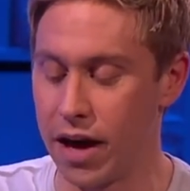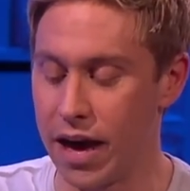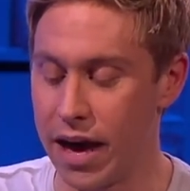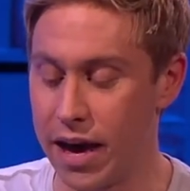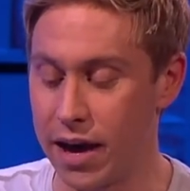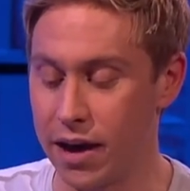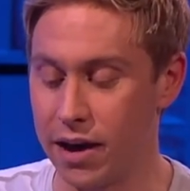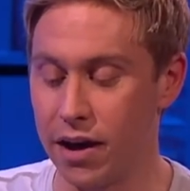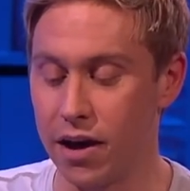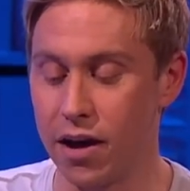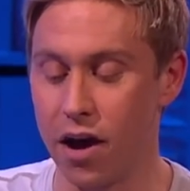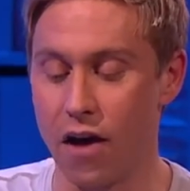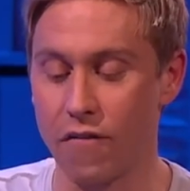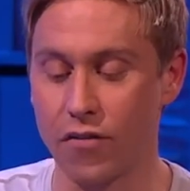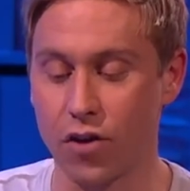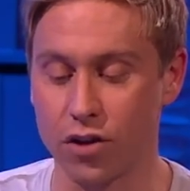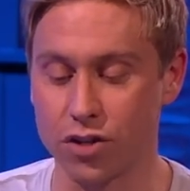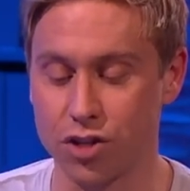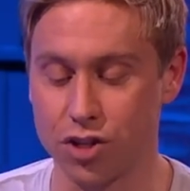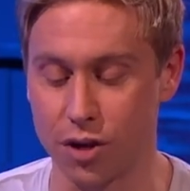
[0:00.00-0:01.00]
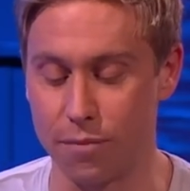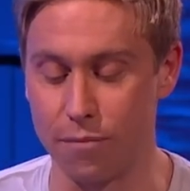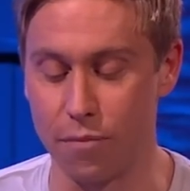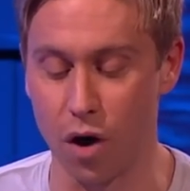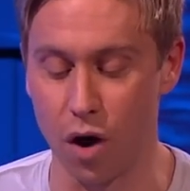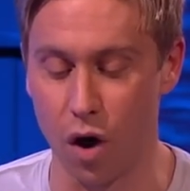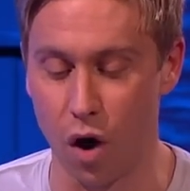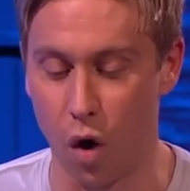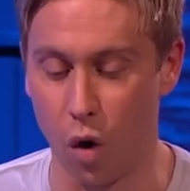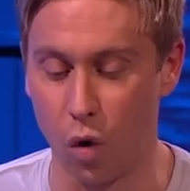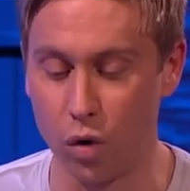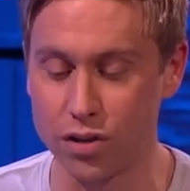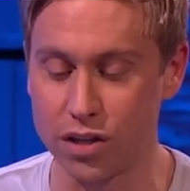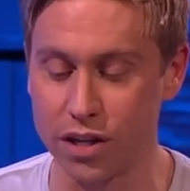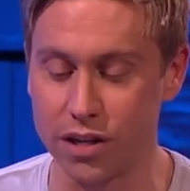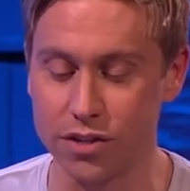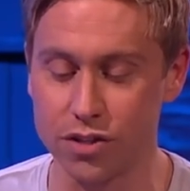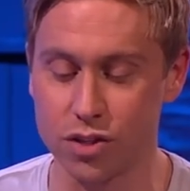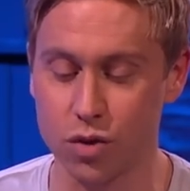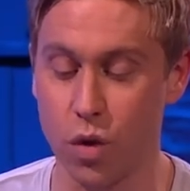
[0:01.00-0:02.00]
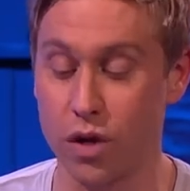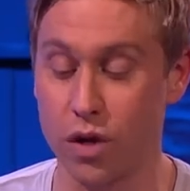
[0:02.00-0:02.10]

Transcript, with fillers: here I've got some audience